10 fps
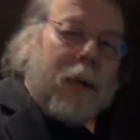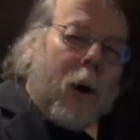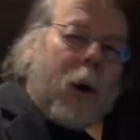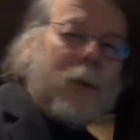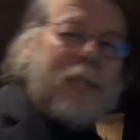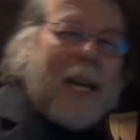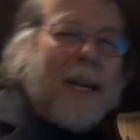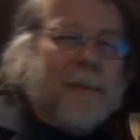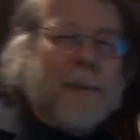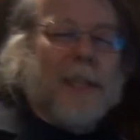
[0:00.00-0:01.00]
know, I was
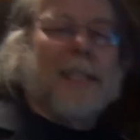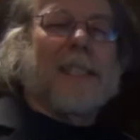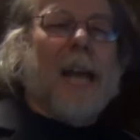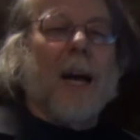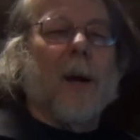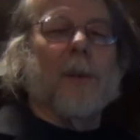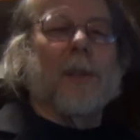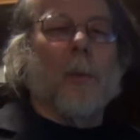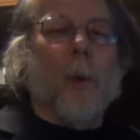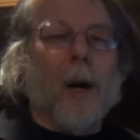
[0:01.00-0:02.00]
kind of feeling down
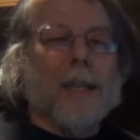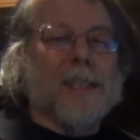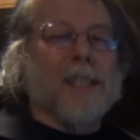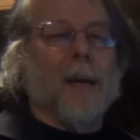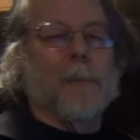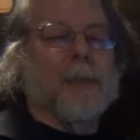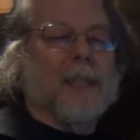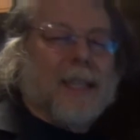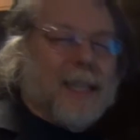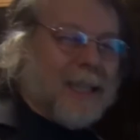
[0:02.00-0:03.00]
and washed up
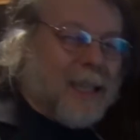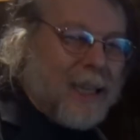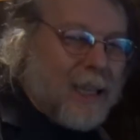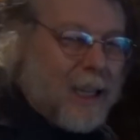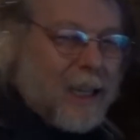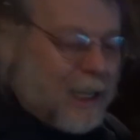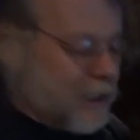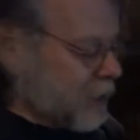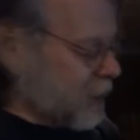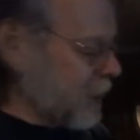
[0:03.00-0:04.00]
and thinking, I
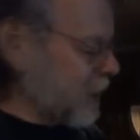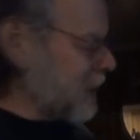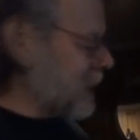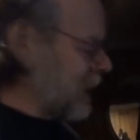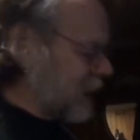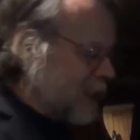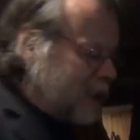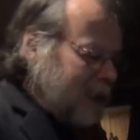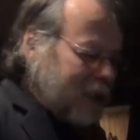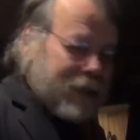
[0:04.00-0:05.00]
just turned
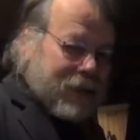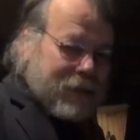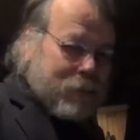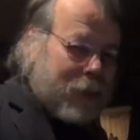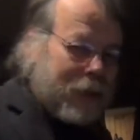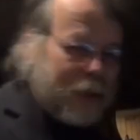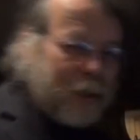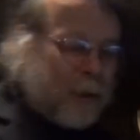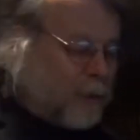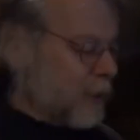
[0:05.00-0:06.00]
60 a month
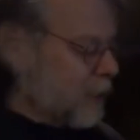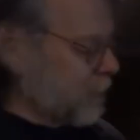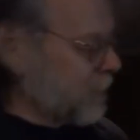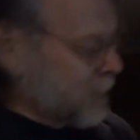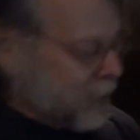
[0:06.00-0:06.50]
ago and I'm